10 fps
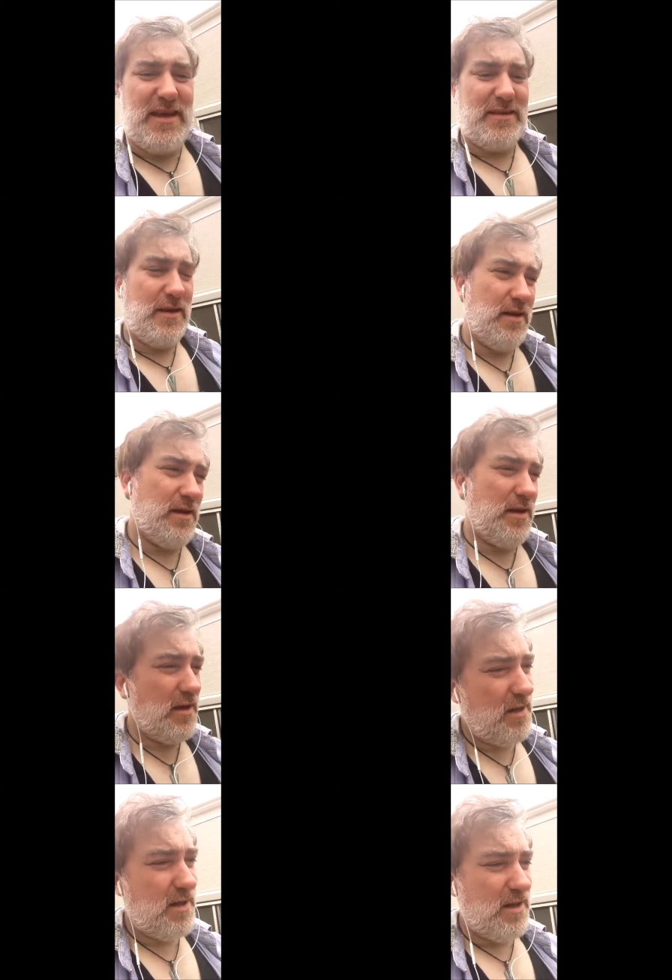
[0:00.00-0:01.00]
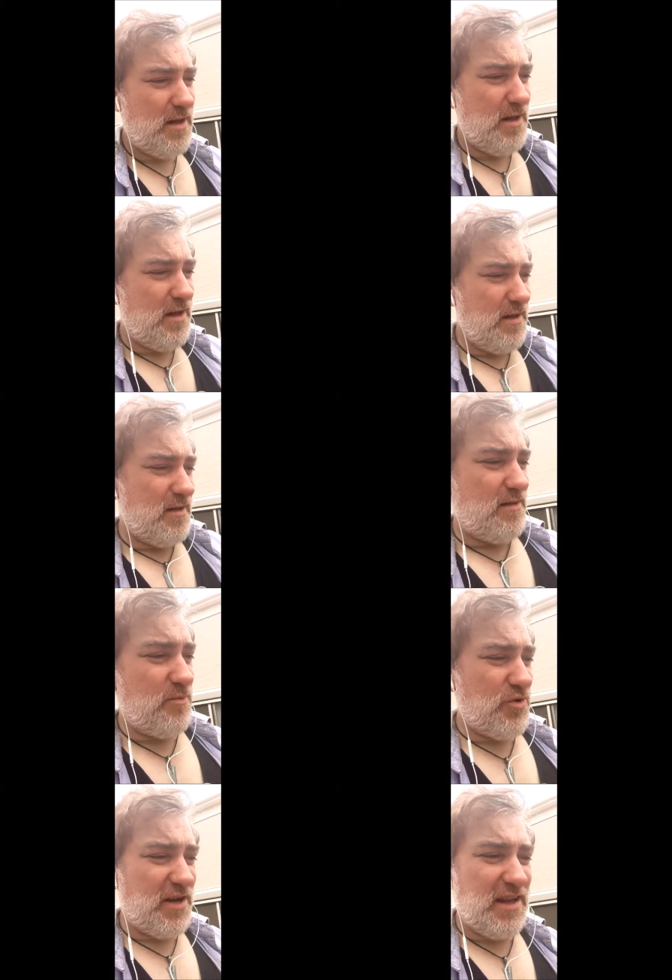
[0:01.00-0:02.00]
that the
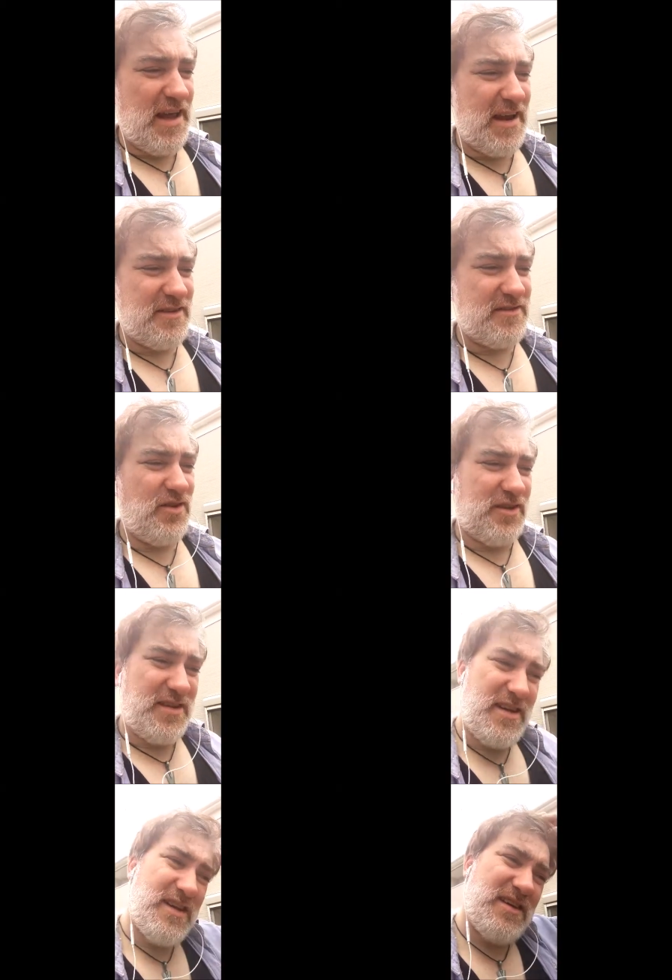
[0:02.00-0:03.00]
brick lane is not